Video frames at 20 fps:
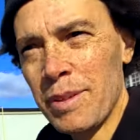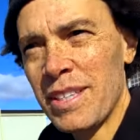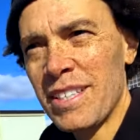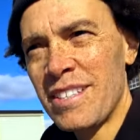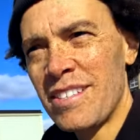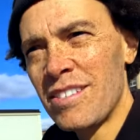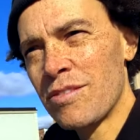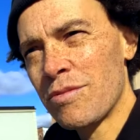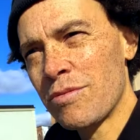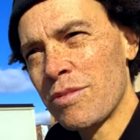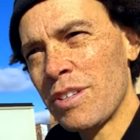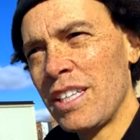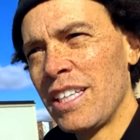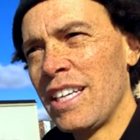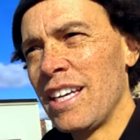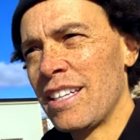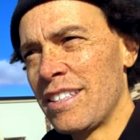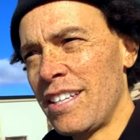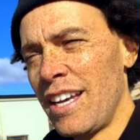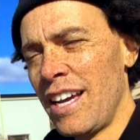this is really
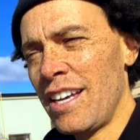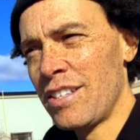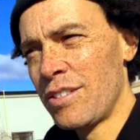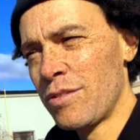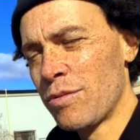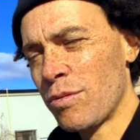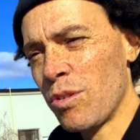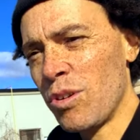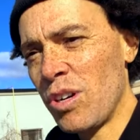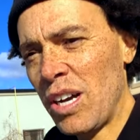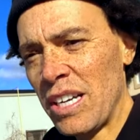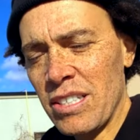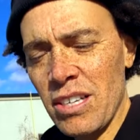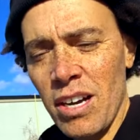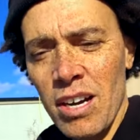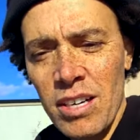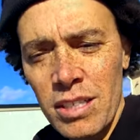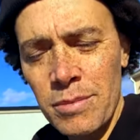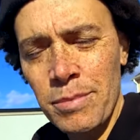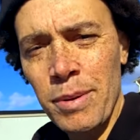a test roll. I
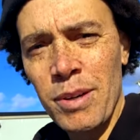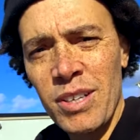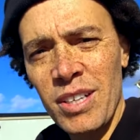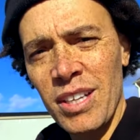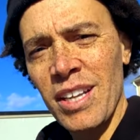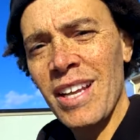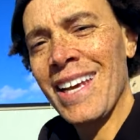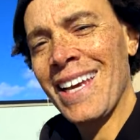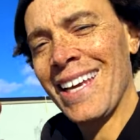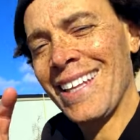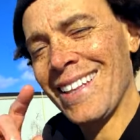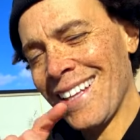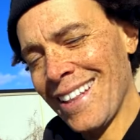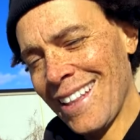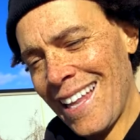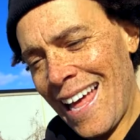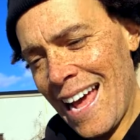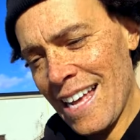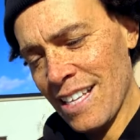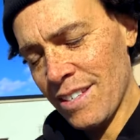talked about it in the
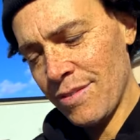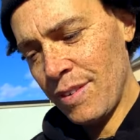last